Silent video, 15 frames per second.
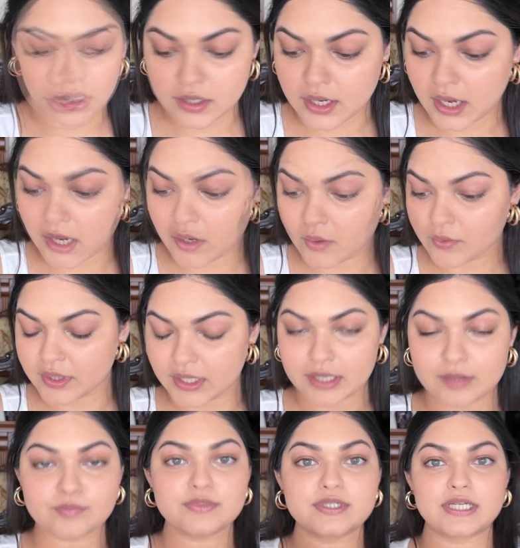Now that
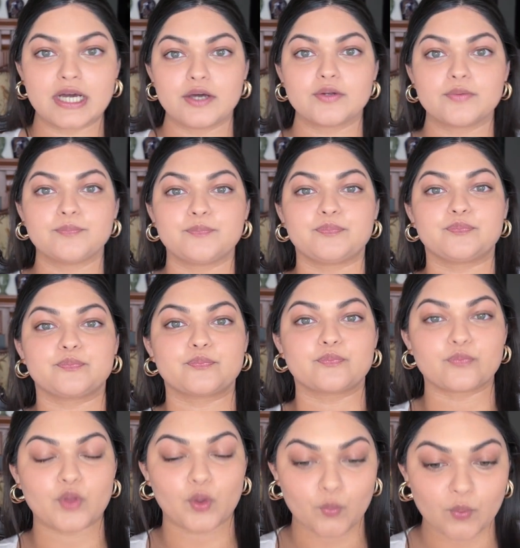I'm done
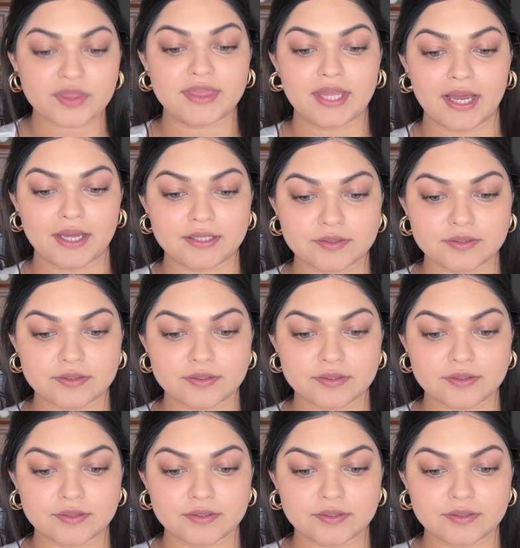with that,